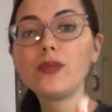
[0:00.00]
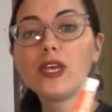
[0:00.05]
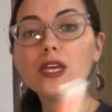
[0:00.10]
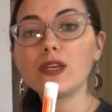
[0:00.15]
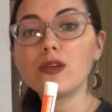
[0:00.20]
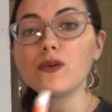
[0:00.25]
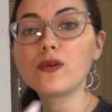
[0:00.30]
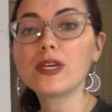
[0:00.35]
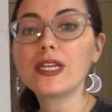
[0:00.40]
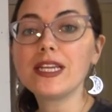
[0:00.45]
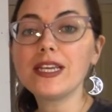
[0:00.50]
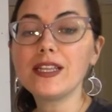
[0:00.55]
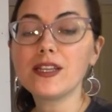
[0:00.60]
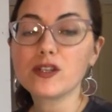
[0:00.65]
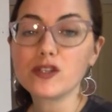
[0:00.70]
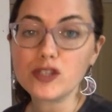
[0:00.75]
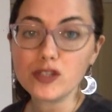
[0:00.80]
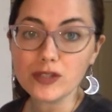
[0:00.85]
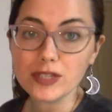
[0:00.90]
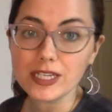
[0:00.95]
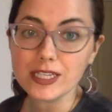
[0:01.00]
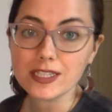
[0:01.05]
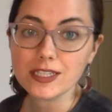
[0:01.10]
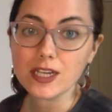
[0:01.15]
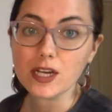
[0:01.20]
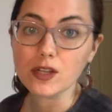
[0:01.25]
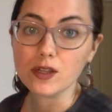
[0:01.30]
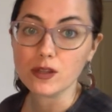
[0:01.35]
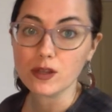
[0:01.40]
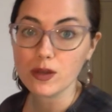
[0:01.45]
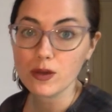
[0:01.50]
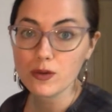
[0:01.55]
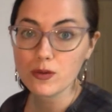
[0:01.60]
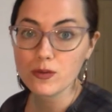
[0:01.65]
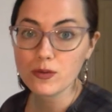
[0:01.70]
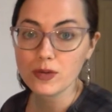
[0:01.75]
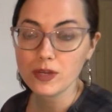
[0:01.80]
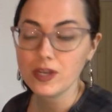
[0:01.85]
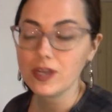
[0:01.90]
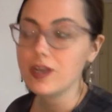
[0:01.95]
You can either do this
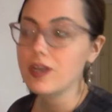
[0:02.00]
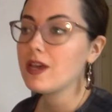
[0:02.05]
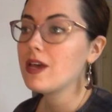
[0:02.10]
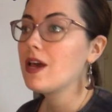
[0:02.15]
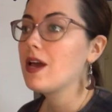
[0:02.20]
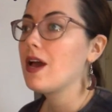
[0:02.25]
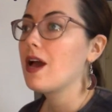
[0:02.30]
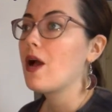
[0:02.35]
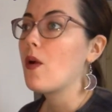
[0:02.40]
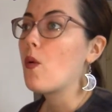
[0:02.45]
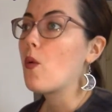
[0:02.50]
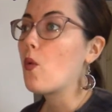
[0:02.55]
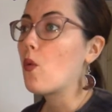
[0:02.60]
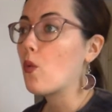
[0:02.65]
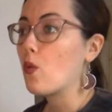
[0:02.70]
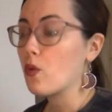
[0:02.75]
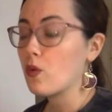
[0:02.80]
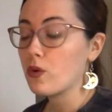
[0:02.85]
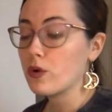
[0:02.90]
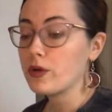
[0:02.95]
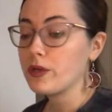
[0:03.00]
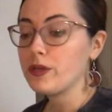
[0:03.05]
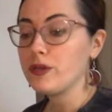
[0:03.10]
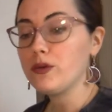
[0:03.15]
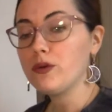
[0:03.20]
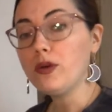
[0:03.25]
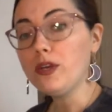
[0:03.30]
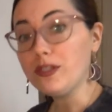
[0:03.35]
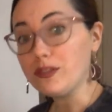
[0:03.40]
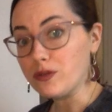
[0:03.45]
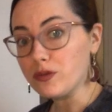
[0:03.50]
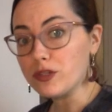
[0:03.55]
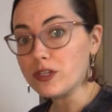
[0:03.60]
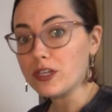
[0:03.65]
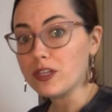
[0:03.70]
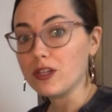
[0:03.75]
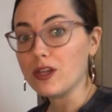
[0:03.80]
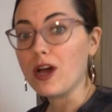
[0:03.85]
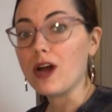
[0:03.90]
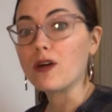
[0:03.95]
alone or you can do it
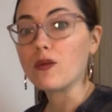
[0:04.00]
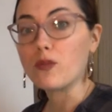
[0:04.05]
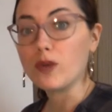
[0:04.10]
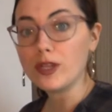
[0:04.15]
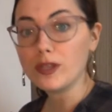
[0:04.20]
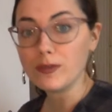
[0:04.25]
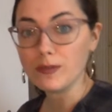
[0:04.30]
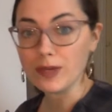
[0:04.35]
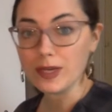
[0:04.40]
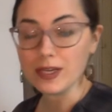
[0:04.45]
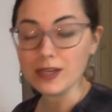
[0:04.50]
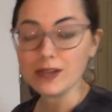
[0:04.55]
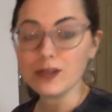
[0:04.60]
along with me.